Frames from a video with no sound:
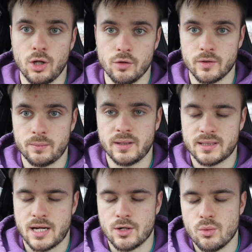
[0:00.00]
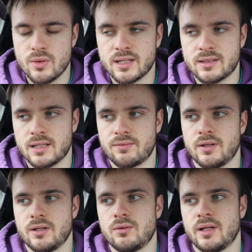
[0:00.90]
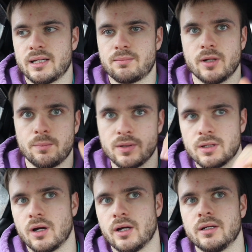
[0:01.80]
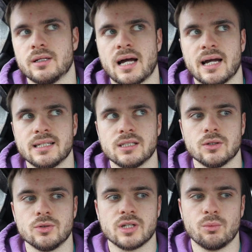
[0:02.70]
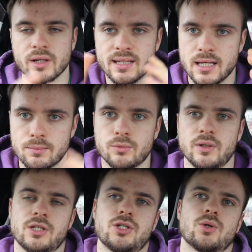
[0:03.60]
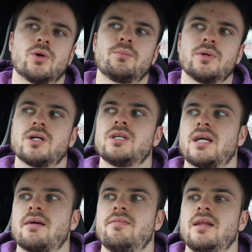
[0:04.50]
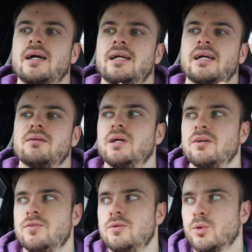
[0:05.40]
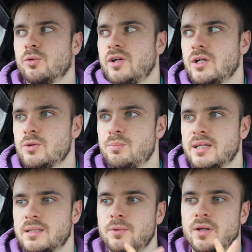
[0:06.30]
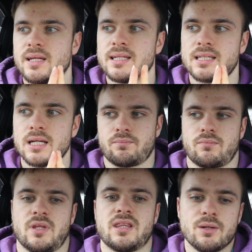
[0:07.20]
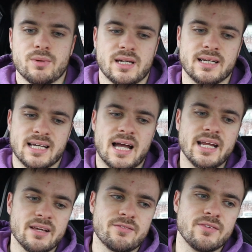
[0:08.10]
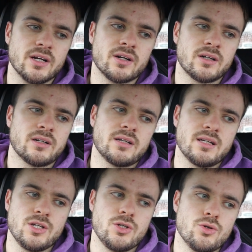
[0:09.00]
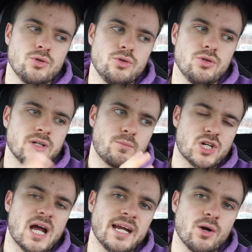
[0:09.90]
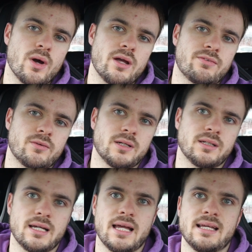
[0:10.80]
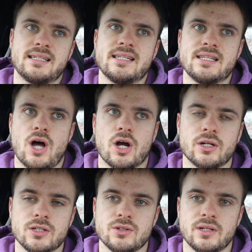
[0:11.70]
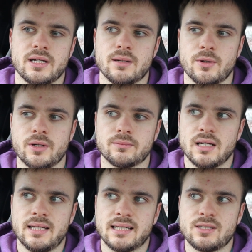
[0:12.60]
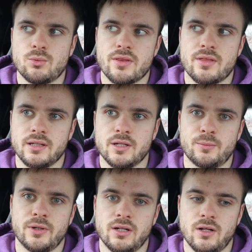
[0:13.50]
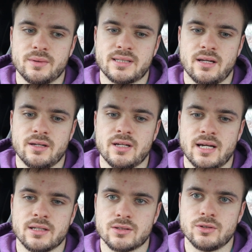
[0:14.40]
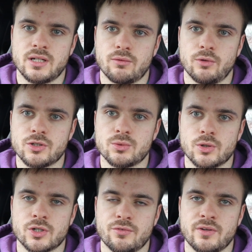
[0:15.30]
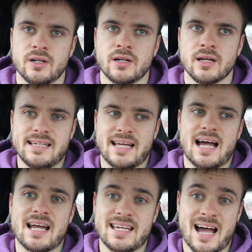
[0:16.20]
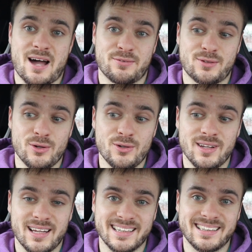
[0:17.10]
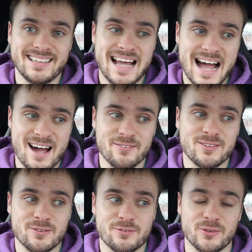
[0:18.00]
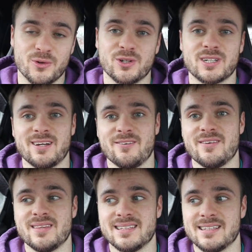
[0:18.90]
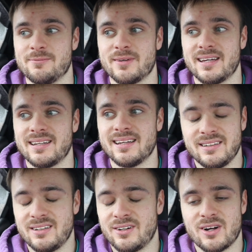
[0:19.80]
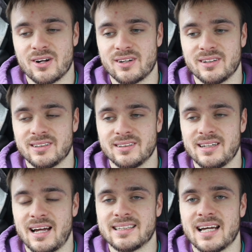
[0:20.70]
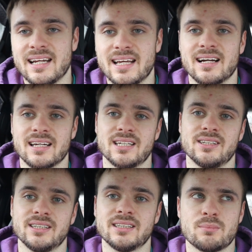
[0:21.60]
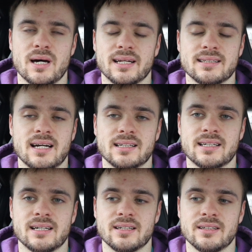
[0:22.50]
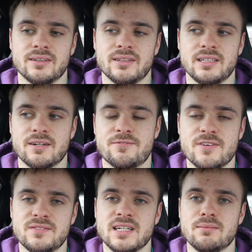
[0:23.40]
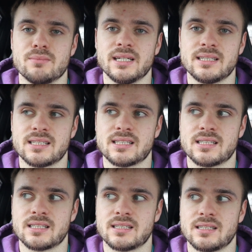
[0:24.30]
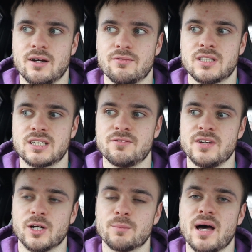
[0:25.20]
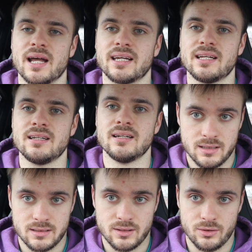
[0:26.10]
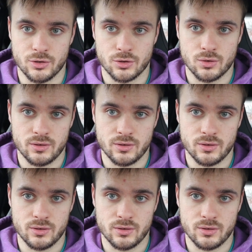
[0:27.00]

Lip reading: over the place. I know this video, like, it's been up and down and highs and lows. I wanted to keep it really short because I feel like I can make a few more videos based upon this. The thing with anxiety and fear, you shying away from it is not going to do anything about it, and that's the one thing that your brain will always tell you you can't do. You can't run towards your fear. You have to, like, you have to throw yourself in the deep end. You're not gonna, anxiety can't kill you, panic attacks can't kill you. You get 15 minutes of severe panicking until your